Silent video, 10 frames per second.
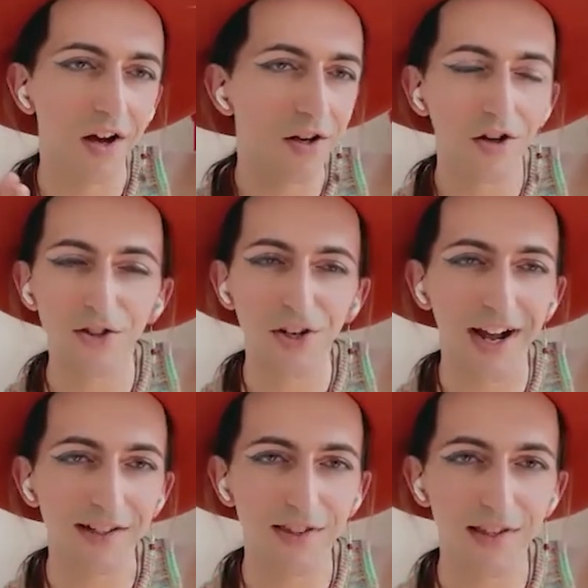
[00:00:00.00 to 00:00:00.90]
a
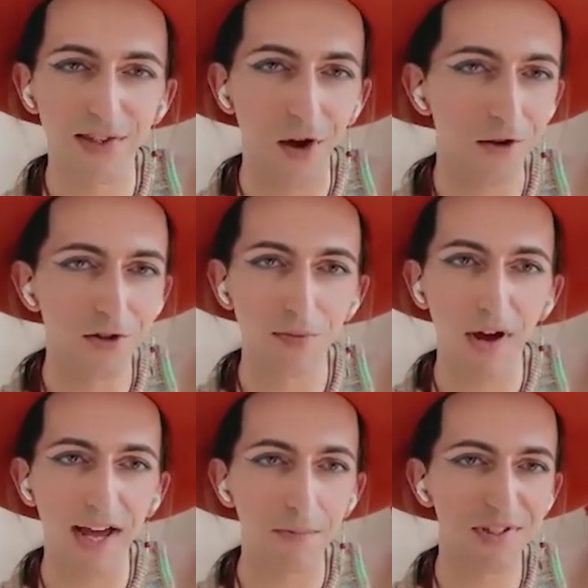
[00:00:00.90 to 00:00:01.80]
contract that is owned
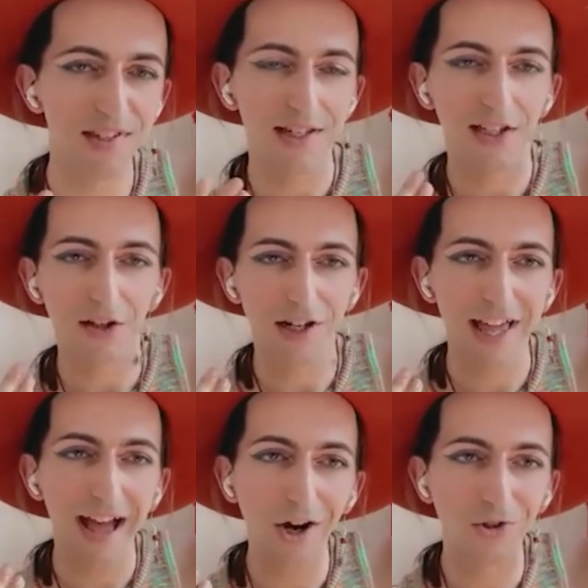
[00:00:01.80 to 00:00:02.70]
by a particular
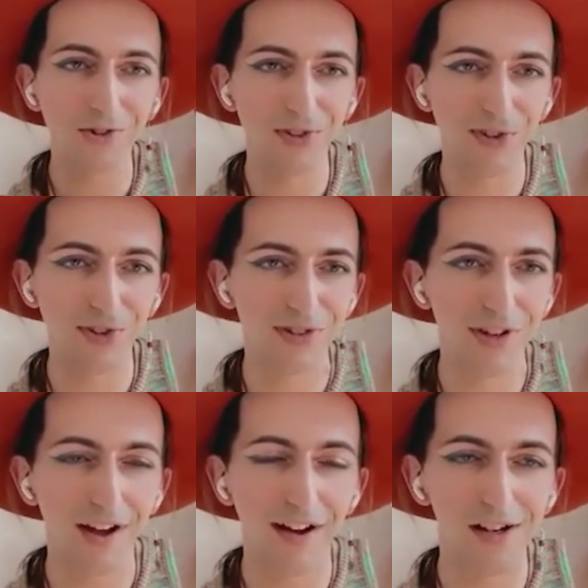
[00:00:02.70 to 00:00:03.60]
account,
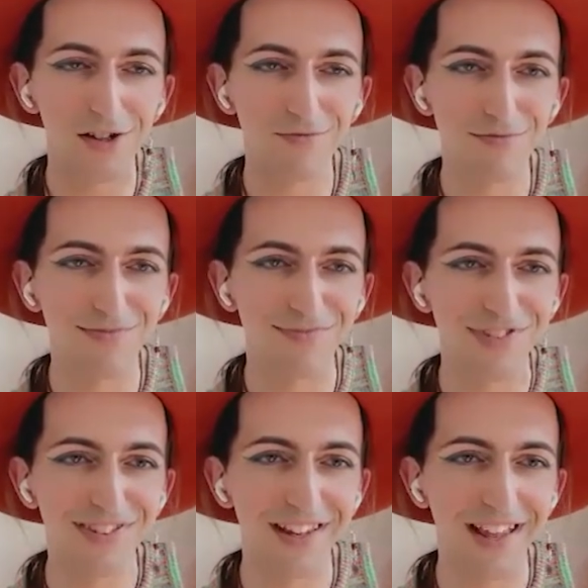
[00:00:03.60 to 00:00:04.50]

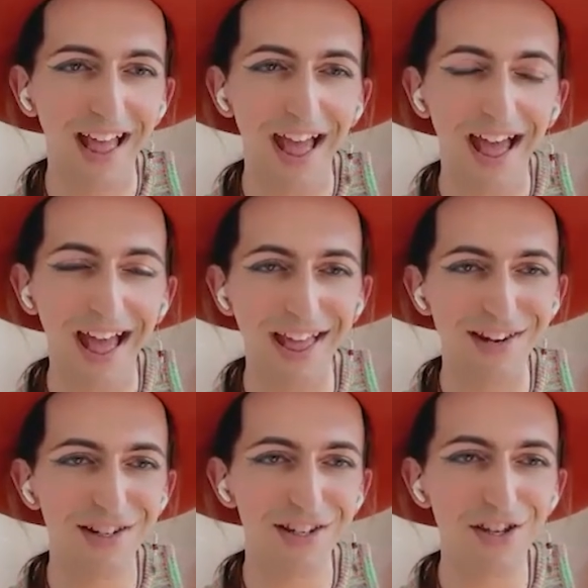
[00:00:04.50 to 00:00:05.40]
and
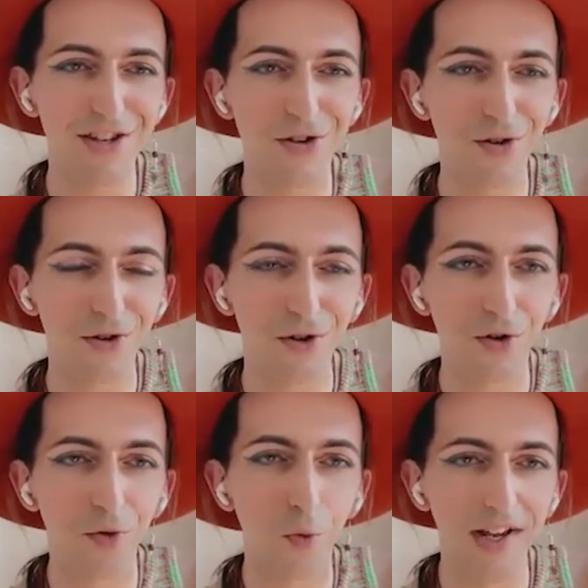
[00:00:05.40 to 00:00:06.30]

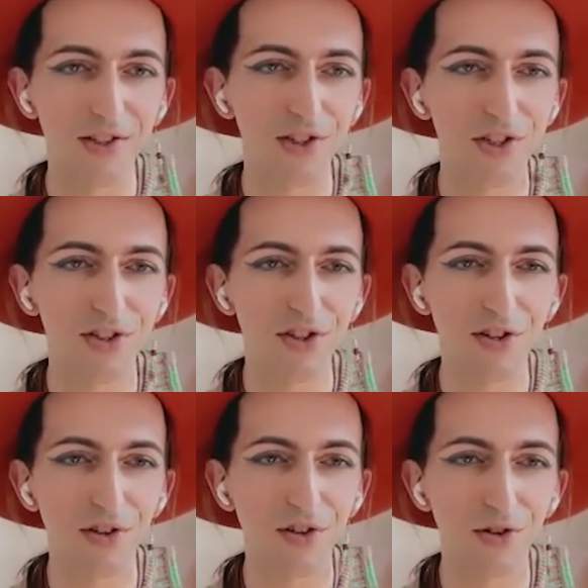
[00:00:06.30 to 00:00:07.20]
you wish
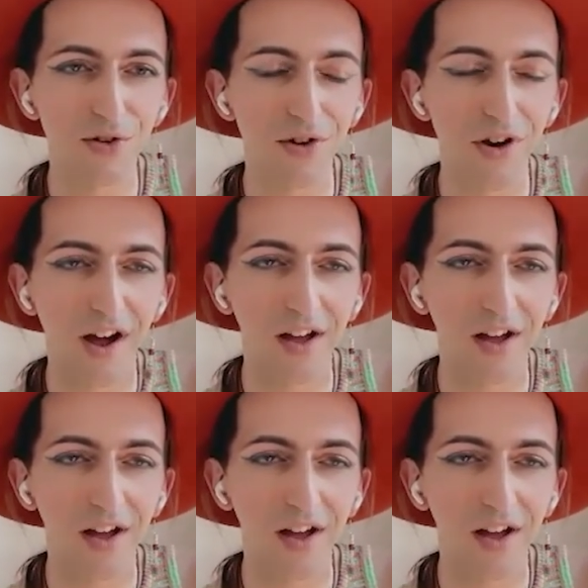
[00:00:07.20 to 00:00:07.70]
to